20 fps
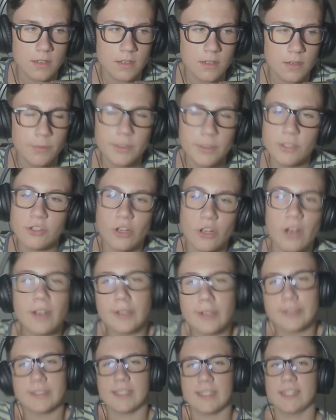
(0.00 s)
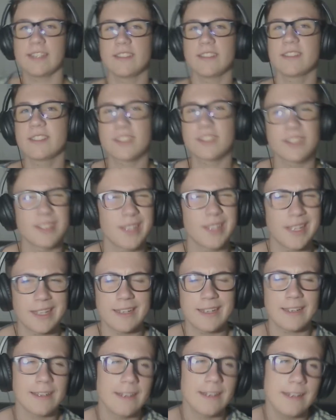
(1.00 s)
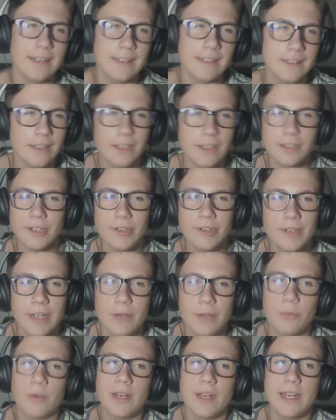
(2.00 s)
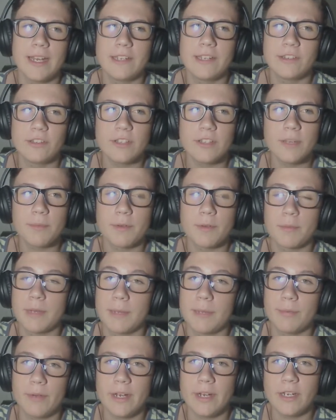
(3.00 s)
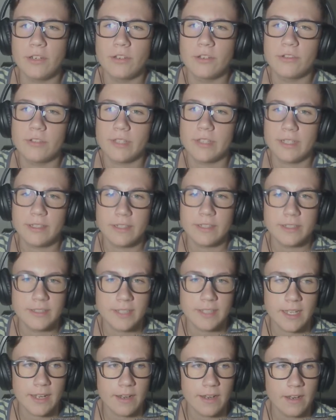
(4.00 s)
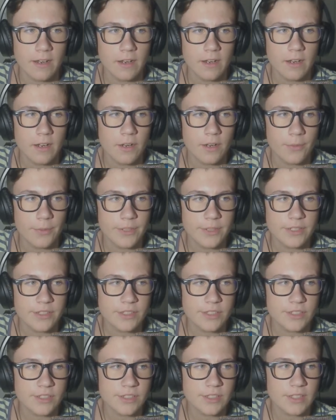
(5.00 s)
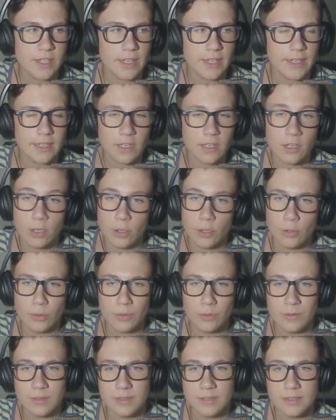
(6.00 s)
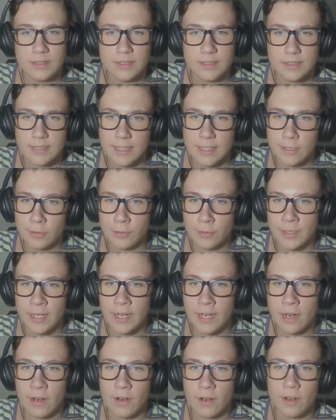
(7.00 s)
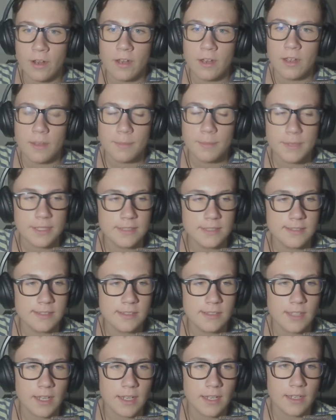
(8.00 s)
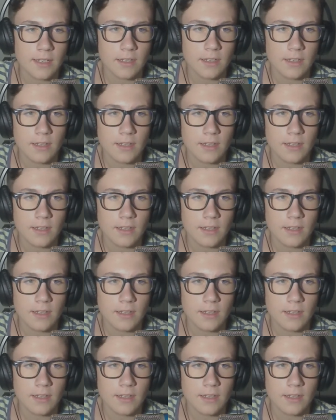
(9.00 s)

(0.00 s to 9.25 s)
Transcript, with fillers: which, honestly, is just, like, I, I don't get why I do that, but my brain usually does that when it's just, like, oh, they don't care. But it's just, like,